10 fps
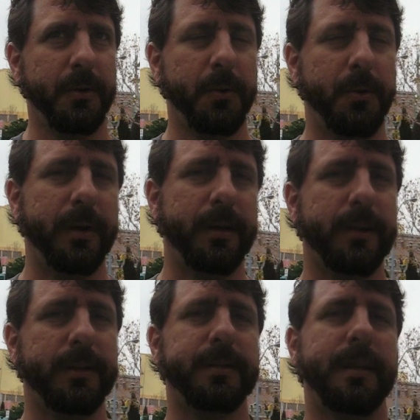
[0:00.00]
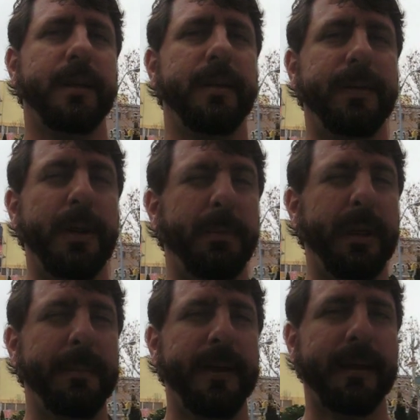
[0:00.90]
who is a video
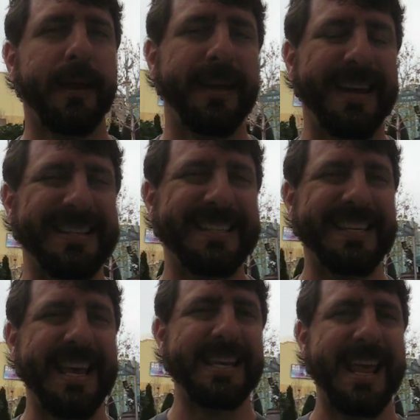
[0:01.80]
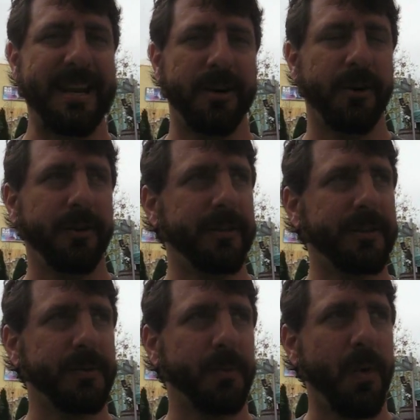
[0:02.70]
playback guy and set editor.
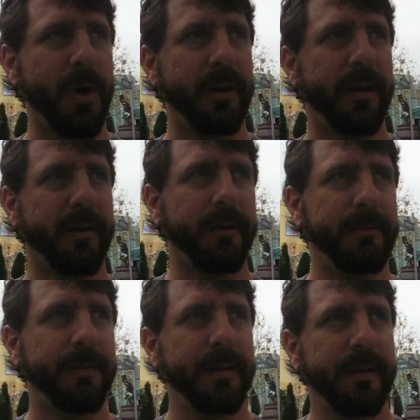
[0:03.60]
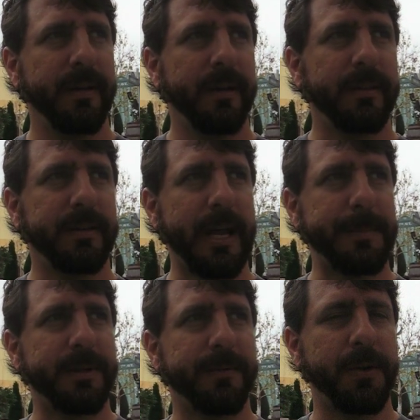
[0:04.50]
This is one of the
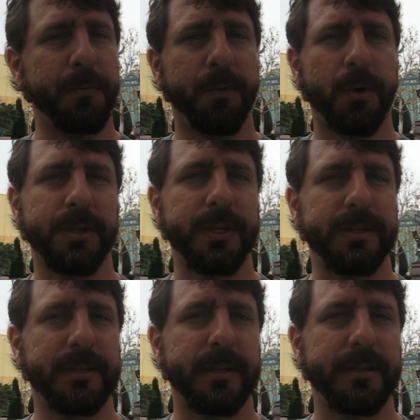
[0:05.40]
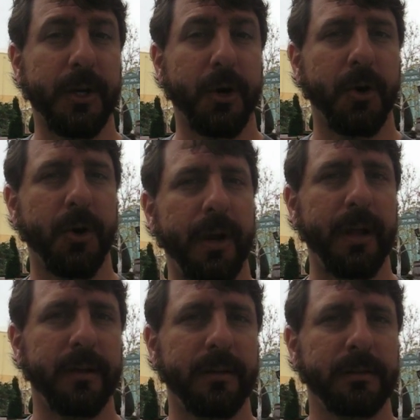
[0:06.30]
types of convergence that is
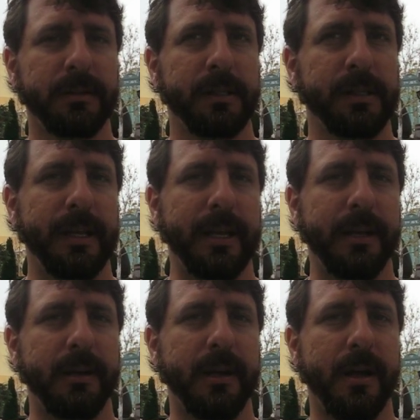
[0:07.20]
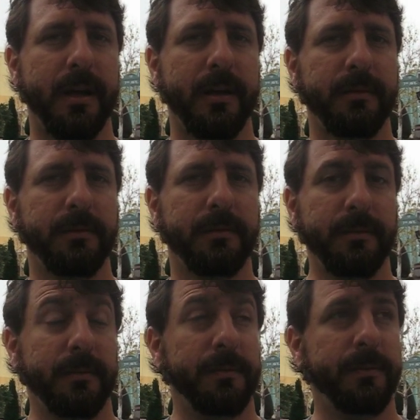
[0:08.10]
occurring in
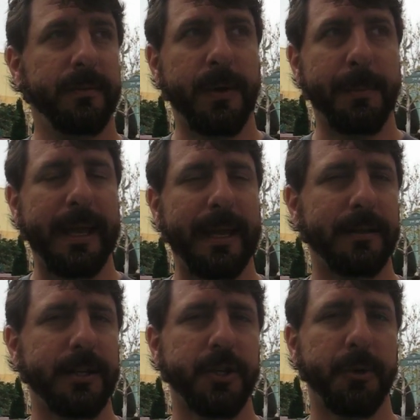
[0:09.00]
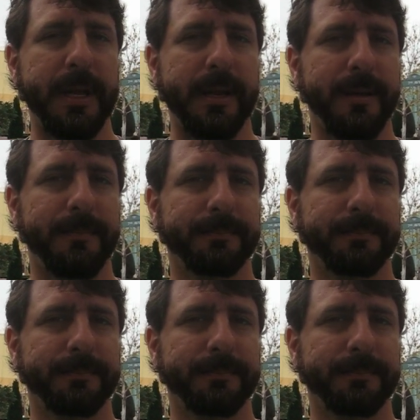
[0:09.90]
filmmaking and digital media.